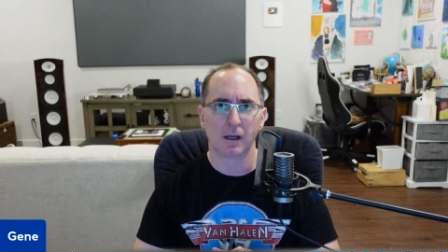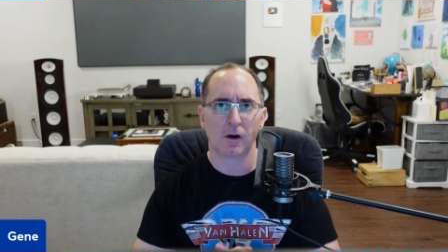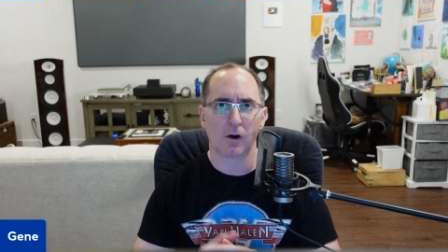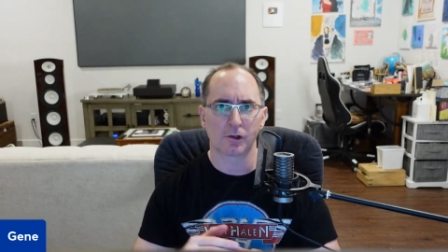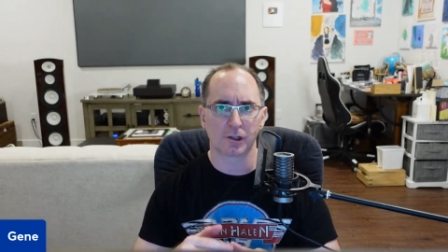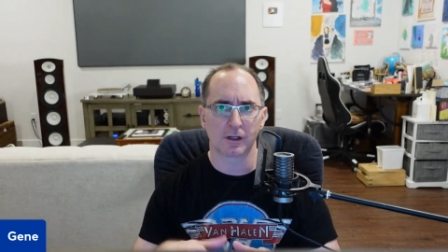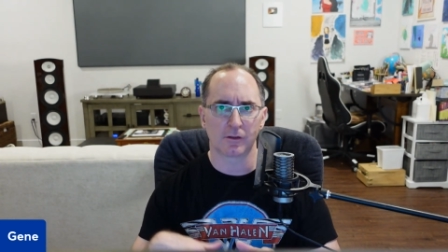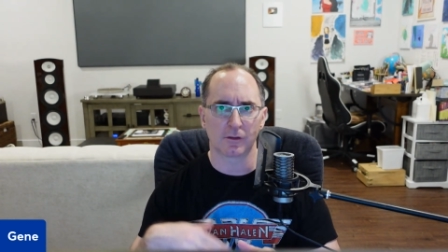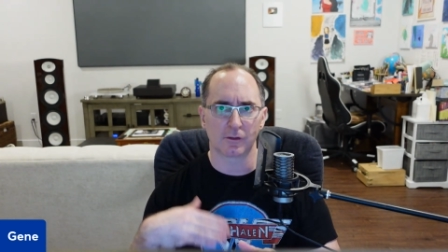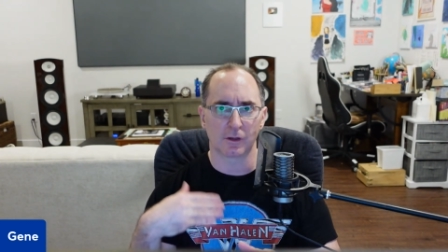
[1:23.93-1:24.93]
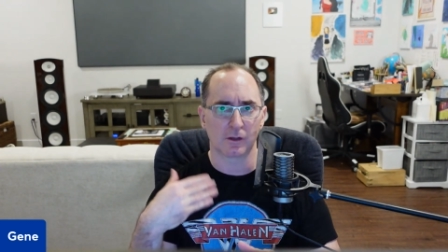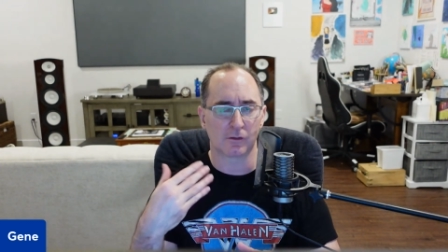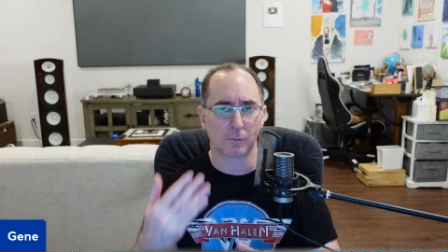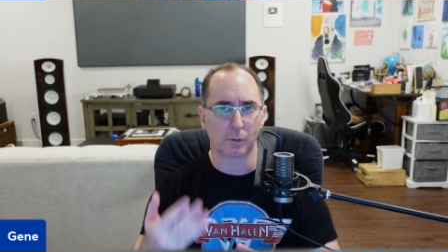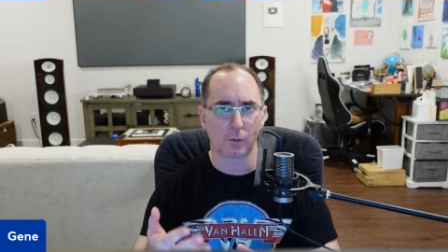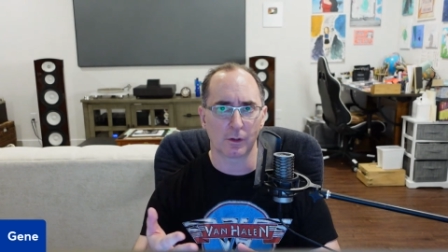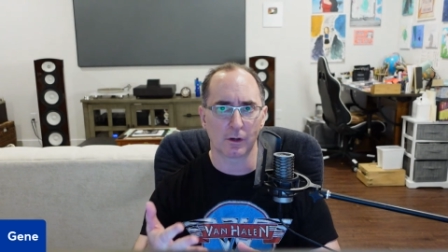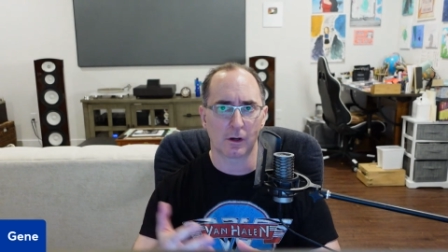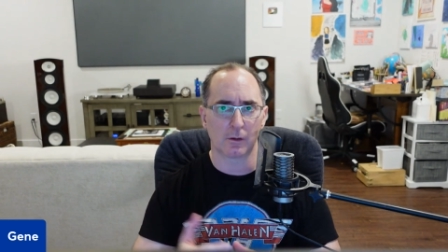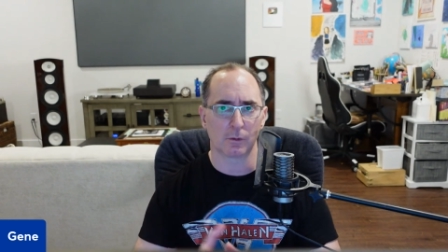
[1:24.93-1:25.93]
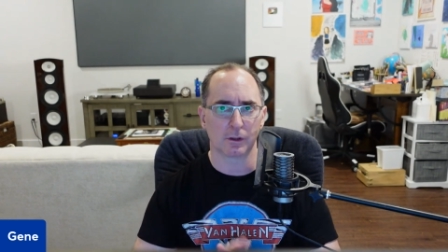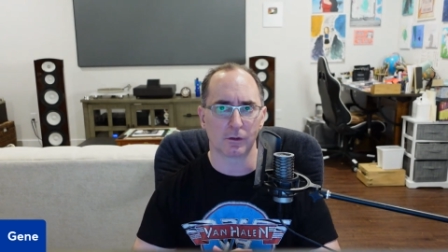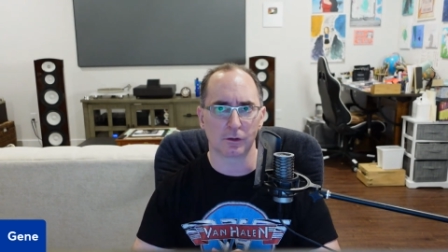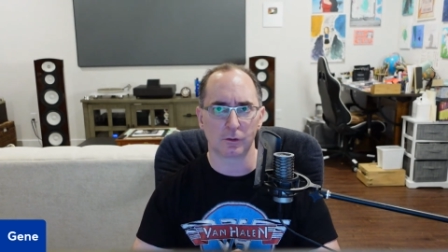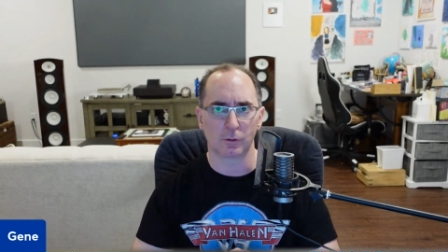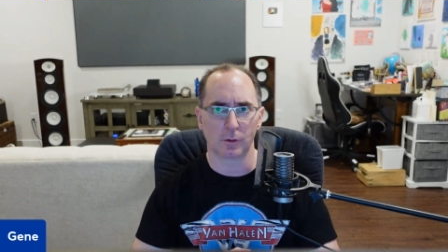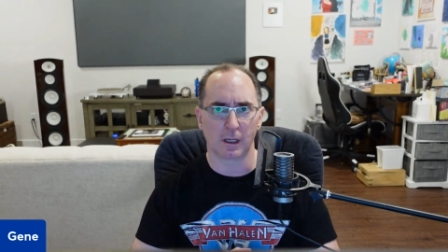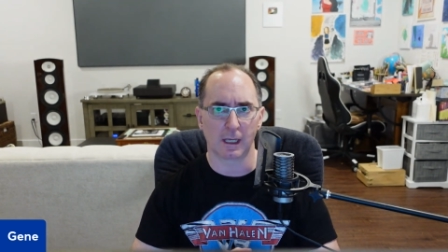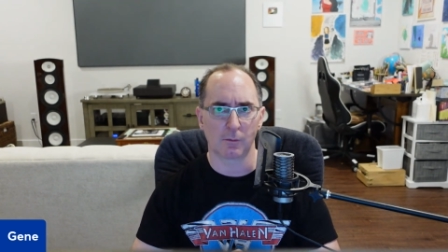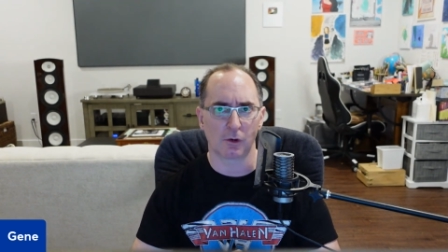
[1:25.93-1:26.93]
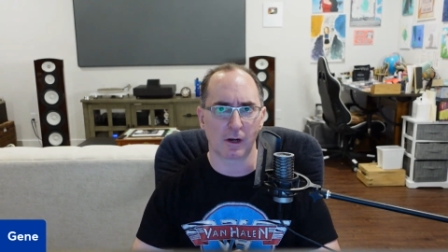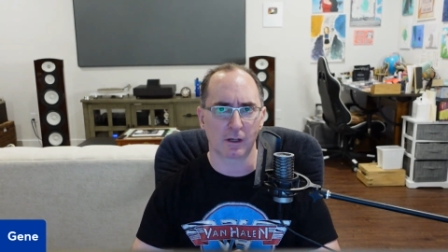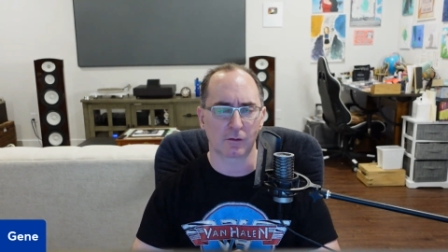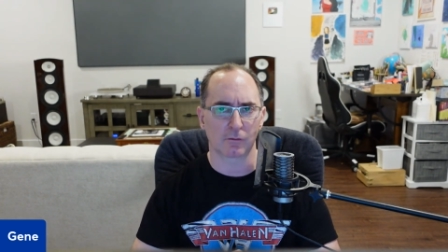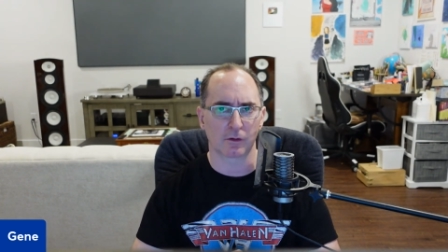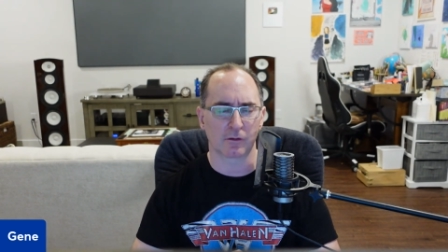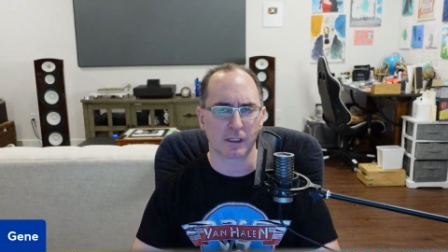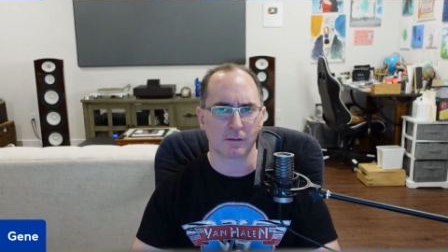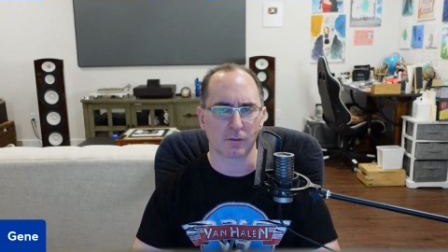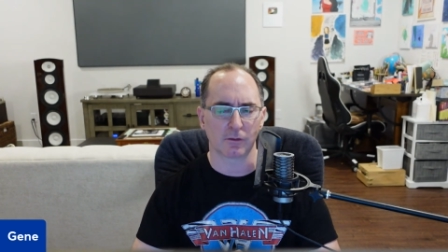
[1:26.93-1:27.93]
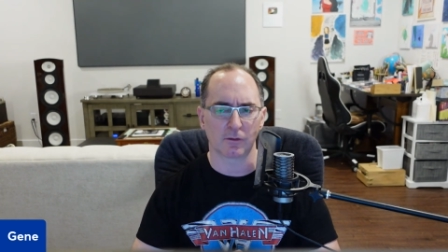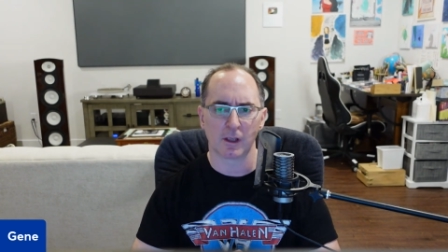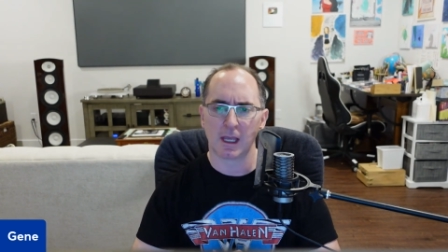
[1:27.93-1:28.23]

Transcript: Arc Genesis is supported on with the new M R X receivers.